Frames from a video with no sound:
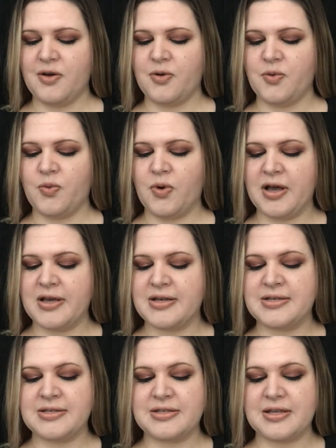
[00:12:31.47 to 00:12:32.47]

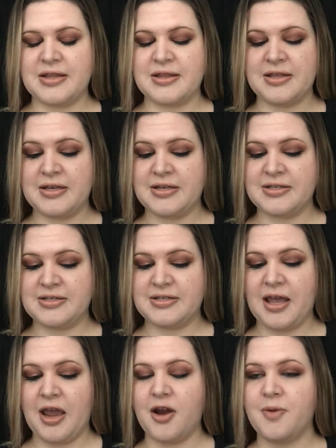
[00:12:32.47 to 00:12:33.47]
was this
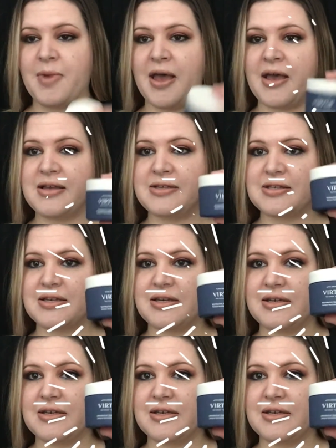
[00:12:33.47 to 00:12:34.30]
hair mask.